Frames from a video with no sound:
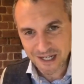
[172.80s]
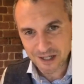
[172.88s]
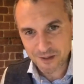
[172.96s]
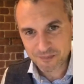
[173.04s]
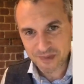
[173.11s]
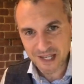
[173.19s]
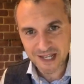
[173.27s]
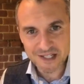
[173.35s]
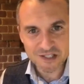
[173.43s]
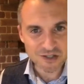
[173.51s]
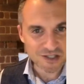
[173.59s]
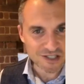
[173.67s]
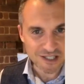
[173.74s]

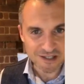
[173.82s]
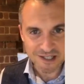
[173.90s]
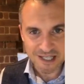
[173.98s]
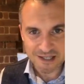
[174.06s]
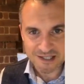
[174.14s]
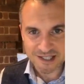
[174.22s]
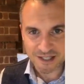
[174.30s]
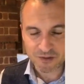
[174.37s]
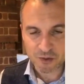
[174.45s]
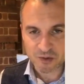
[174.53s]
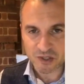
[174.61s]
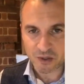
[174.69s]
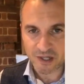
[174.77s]
And you can get this
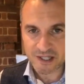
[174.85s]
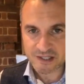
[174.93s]
lovely result,